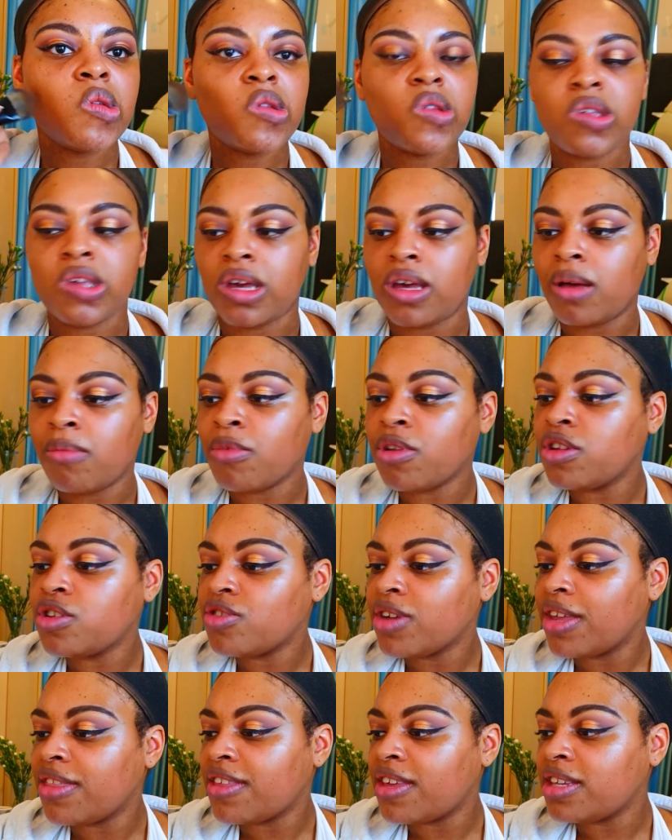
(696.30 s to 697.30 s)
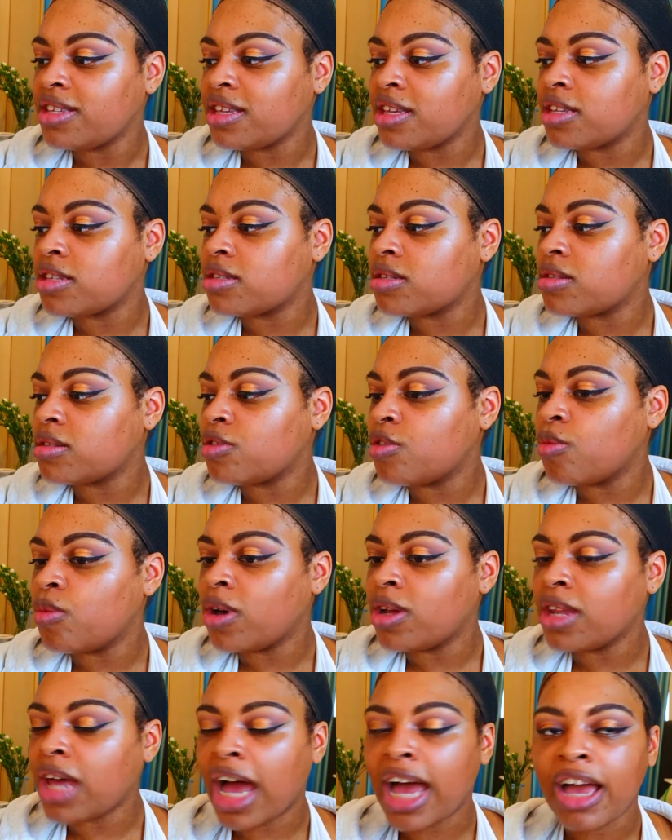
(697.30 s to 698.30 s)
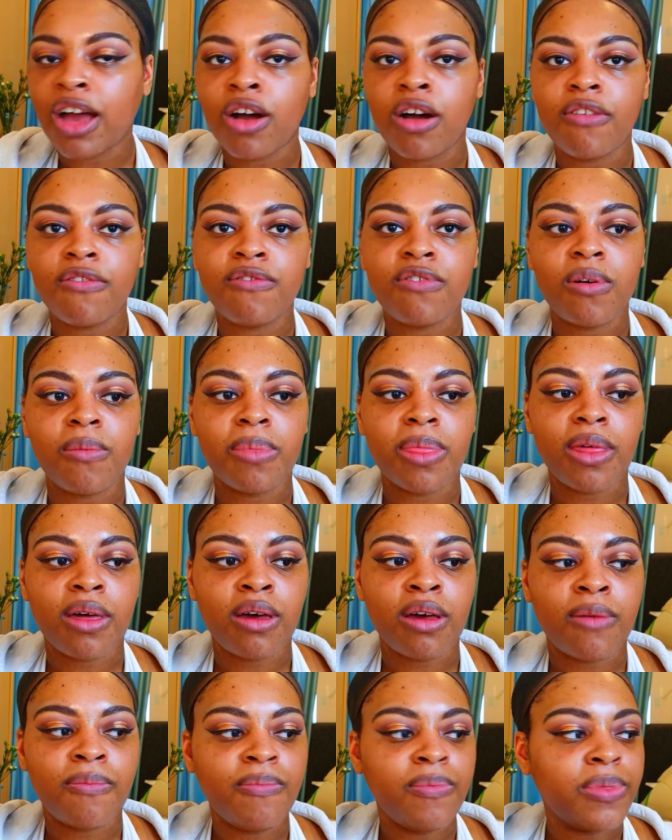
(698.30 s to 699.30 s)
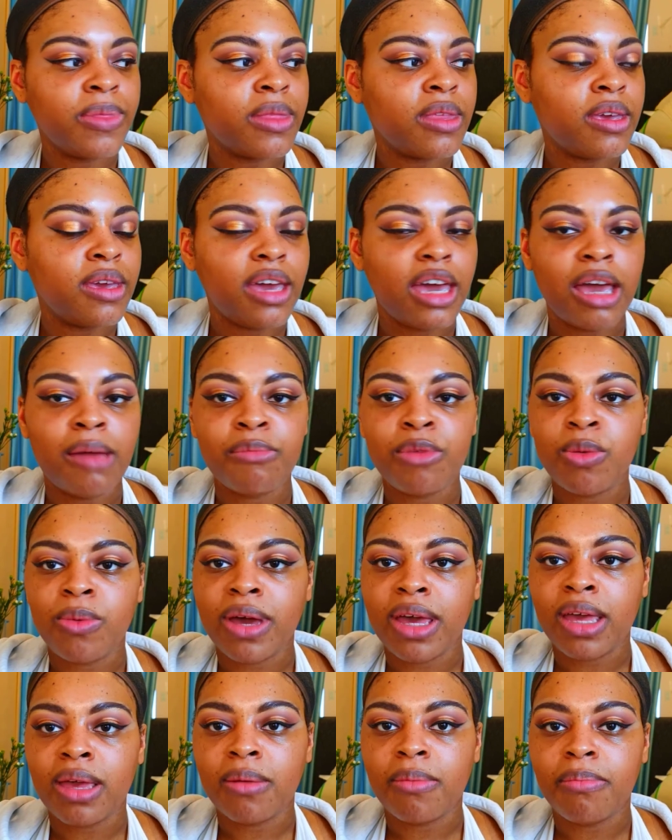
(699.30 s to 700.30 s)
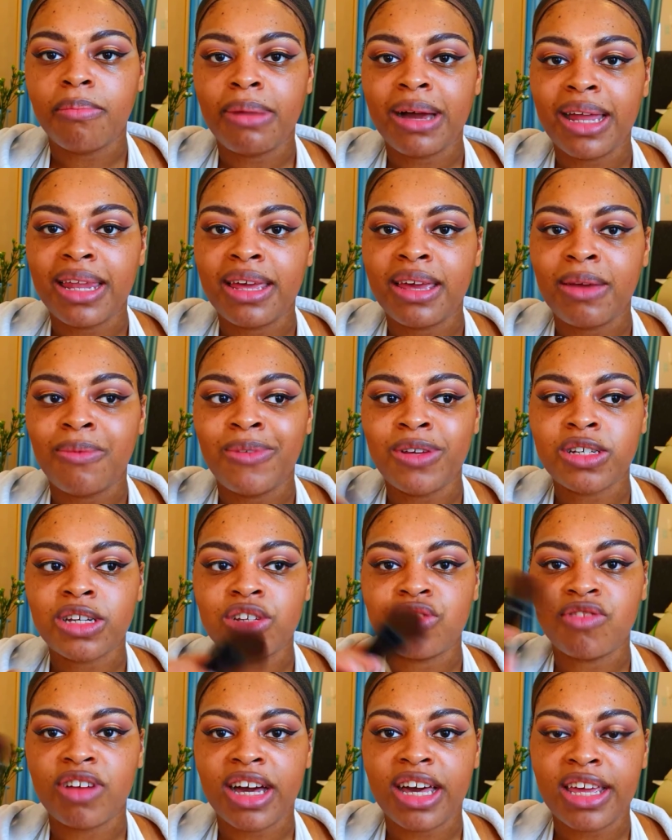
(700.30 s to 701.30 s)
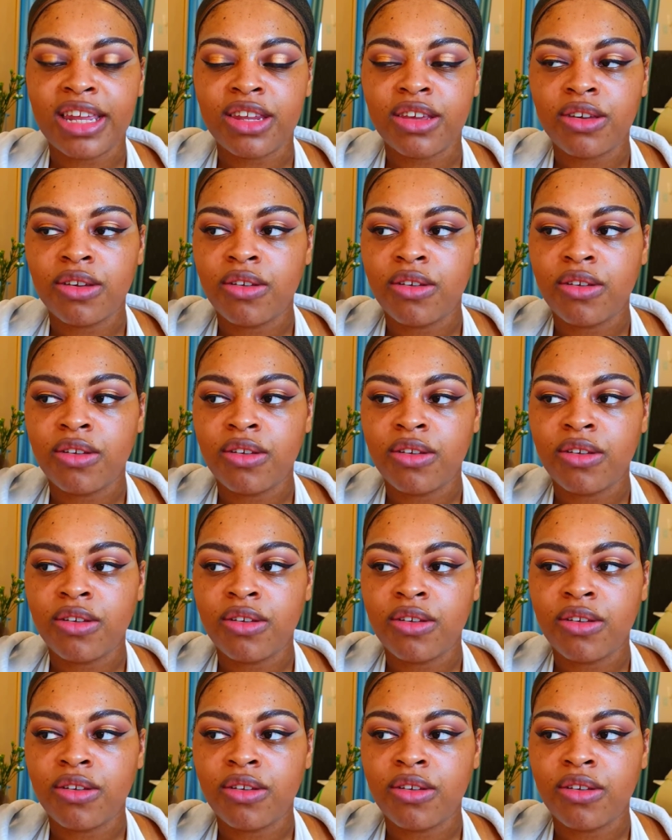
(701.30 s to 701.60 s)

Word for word: Yeah, I'm gonna try this. It's the one that I got from the MUA palette, which I tried.